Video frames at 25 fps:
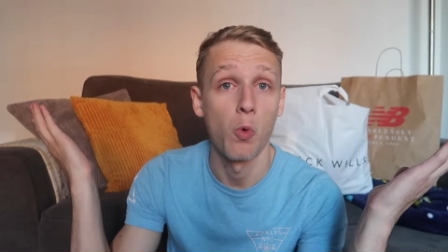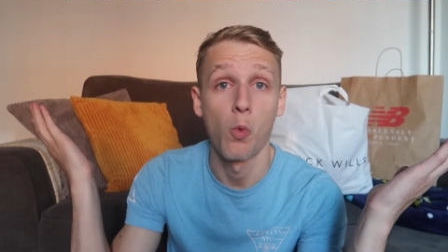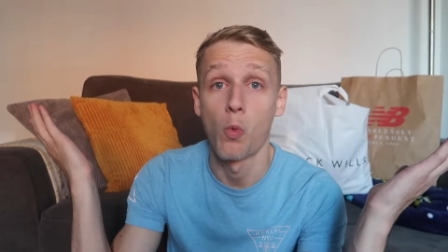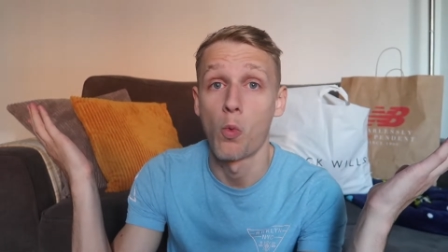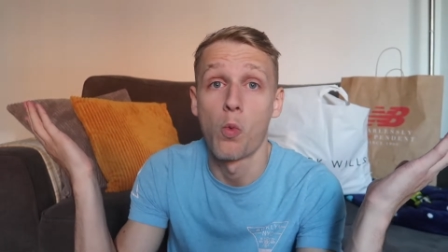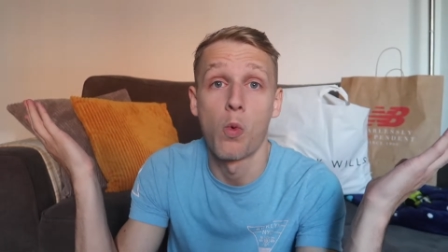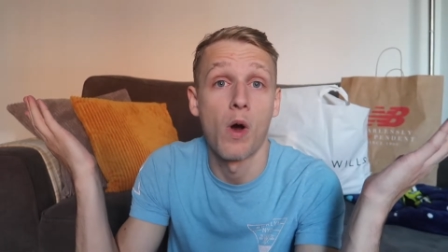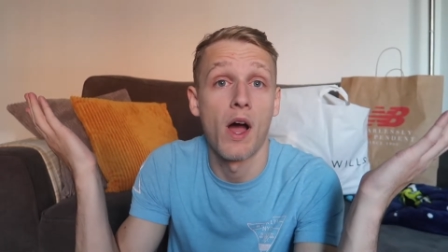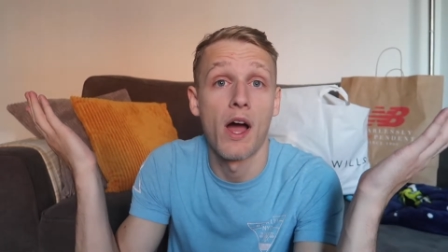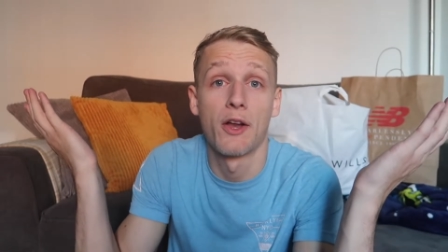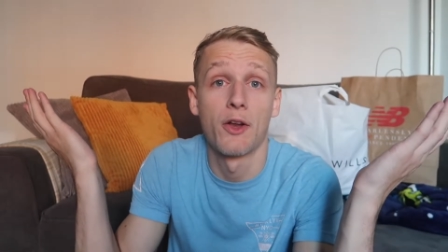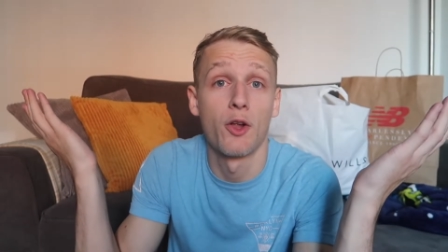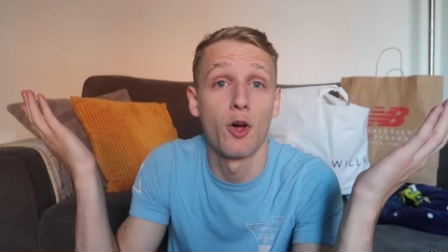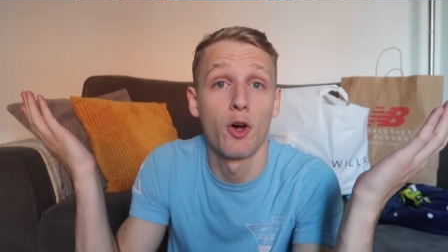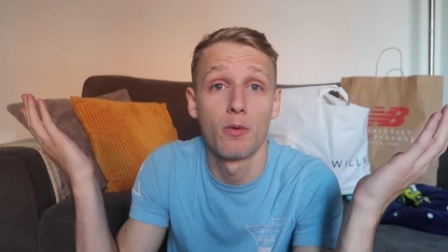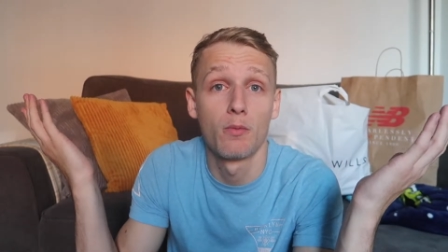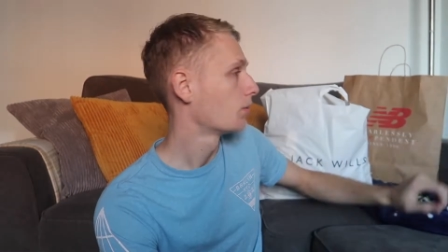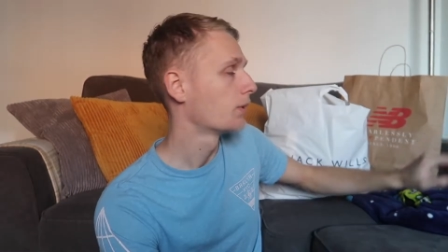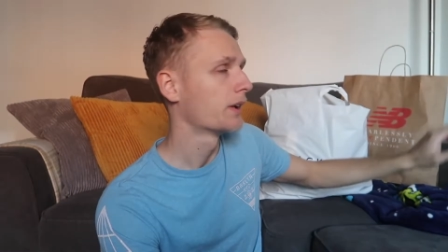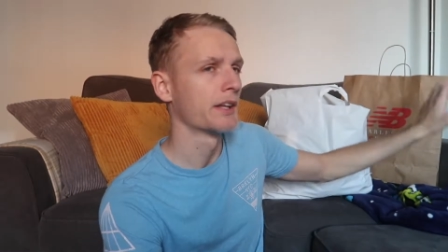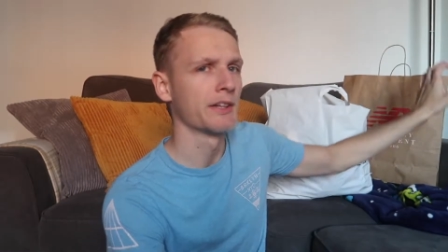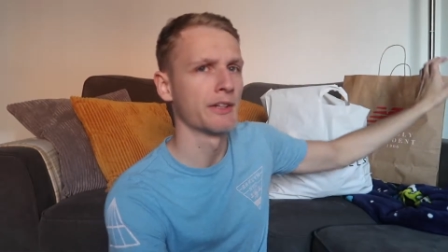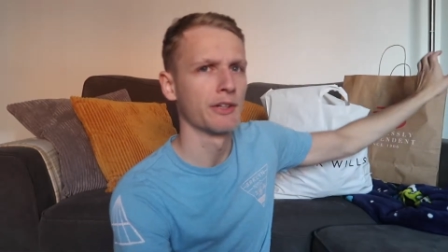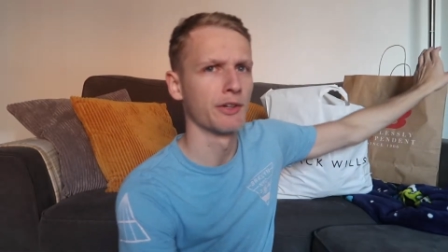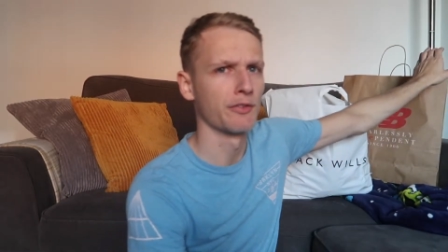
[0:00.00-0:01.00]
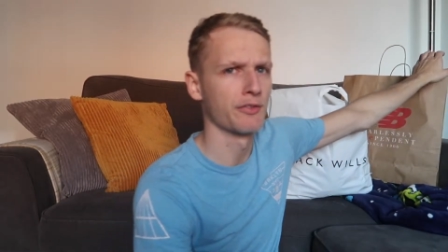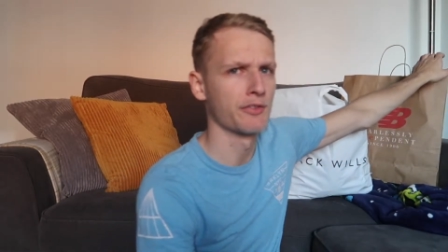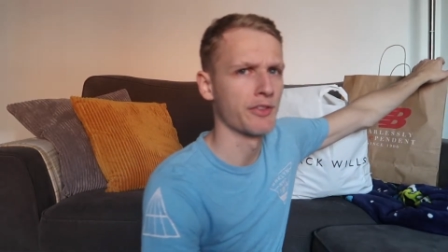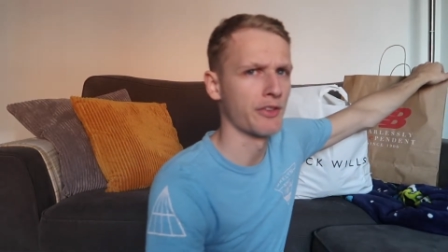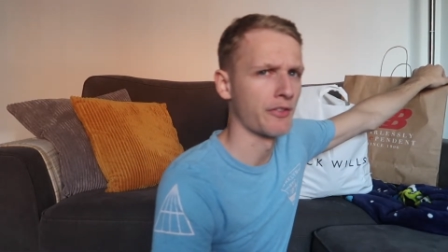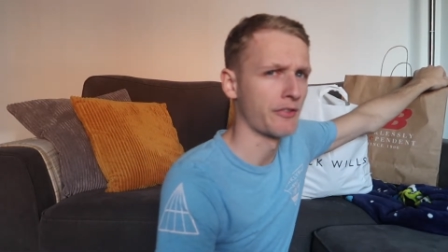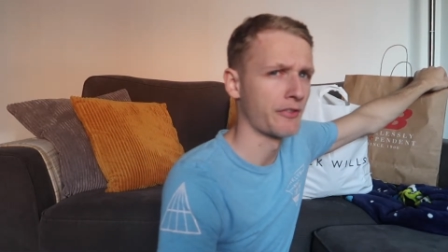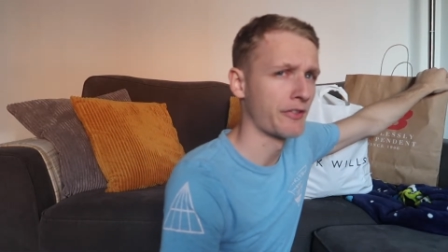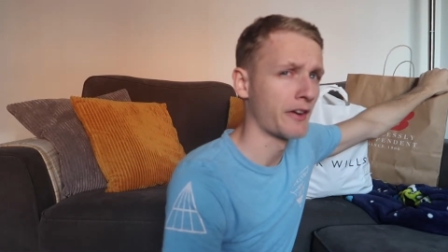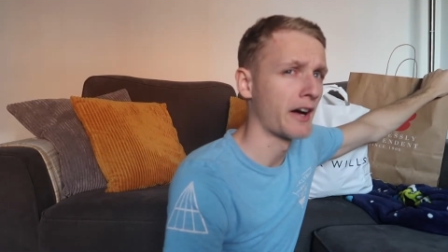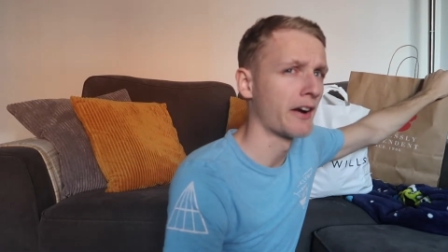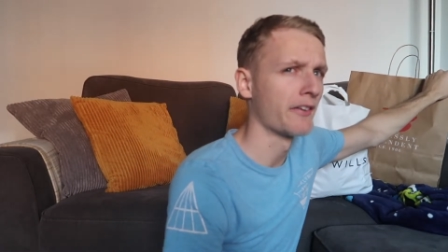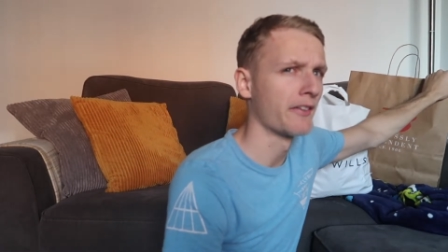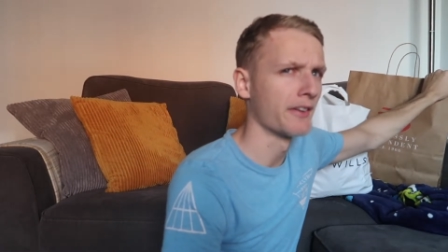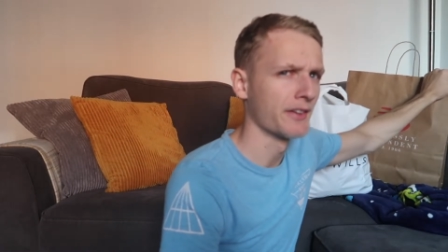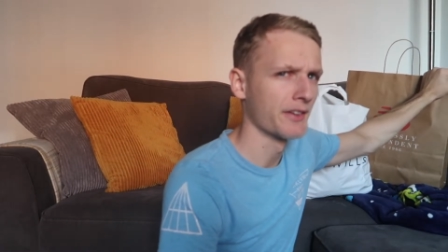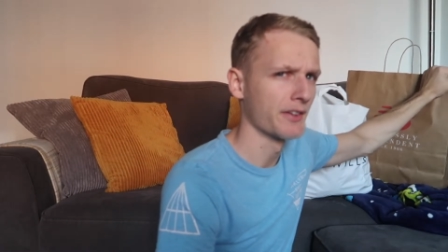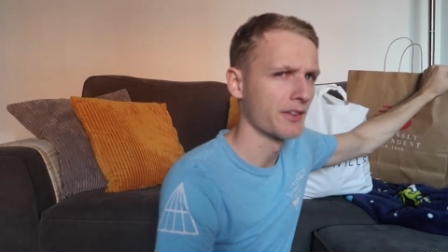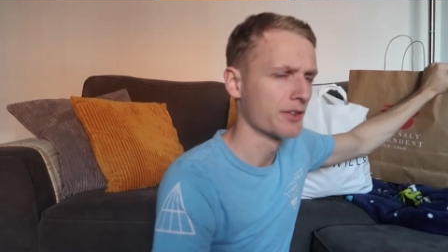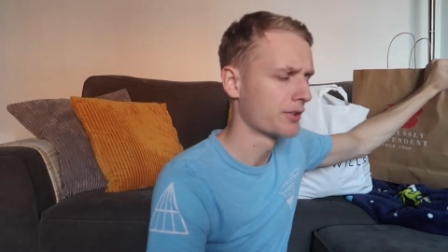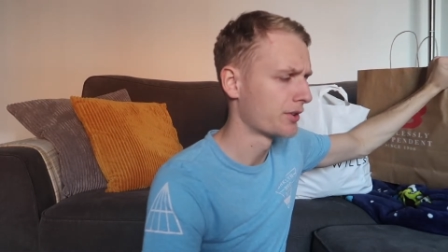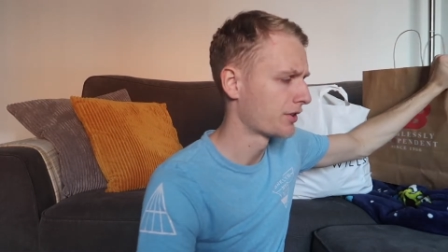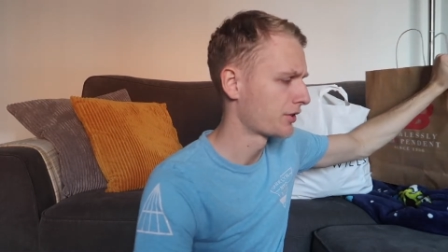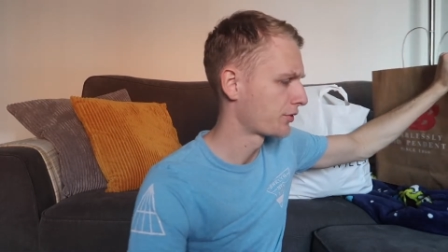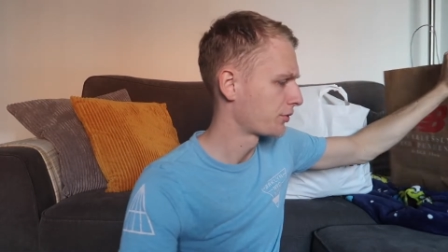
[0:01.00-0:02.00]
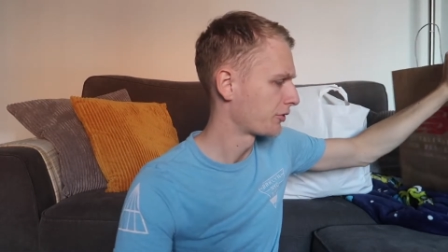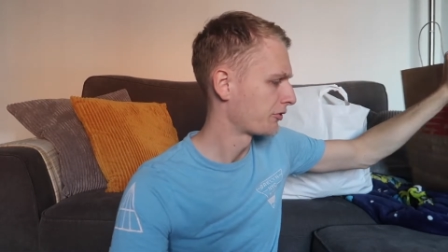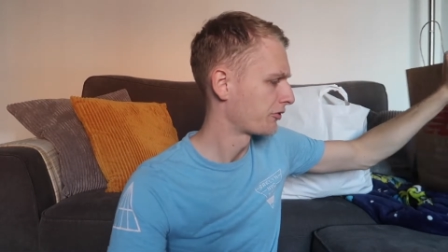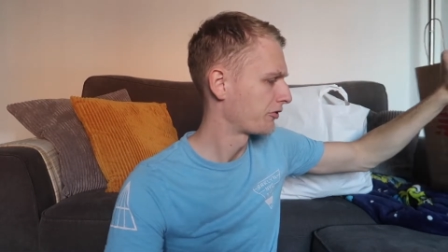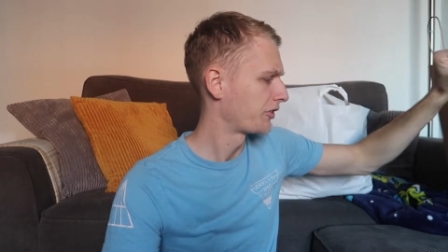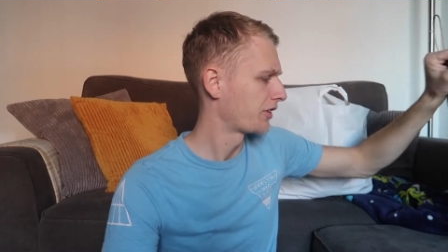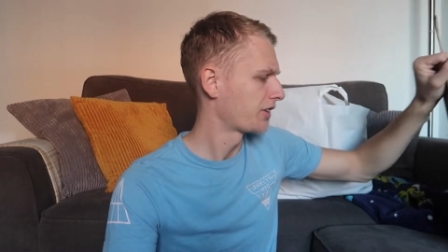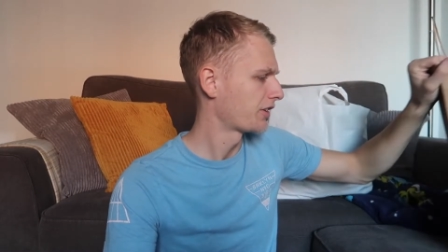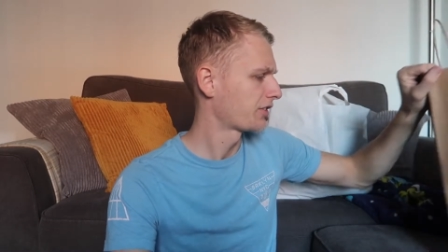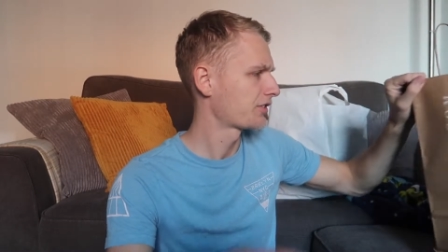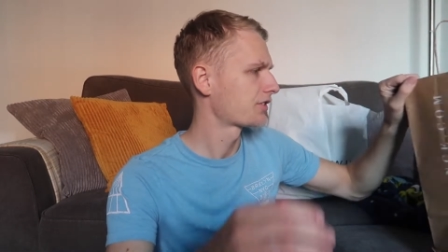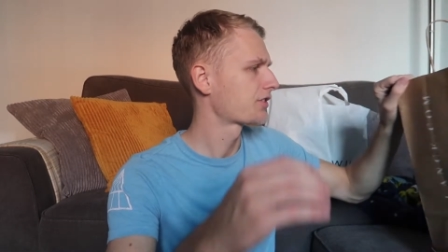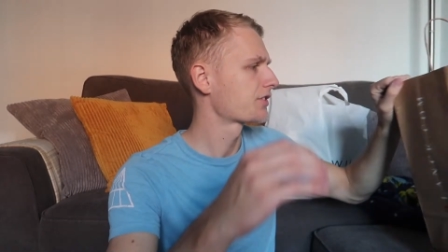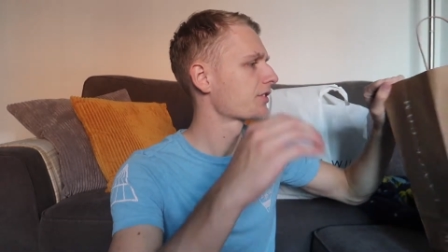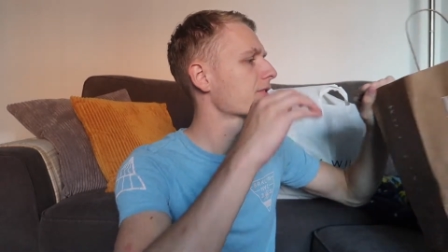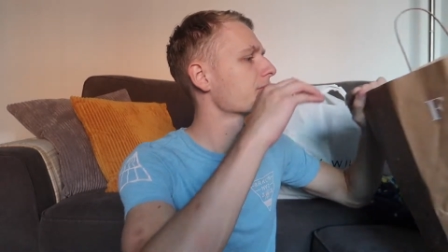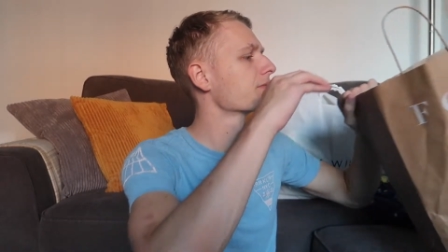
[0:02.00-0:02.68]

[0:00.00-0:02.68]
why not? We'll head over to the far end the newest one first.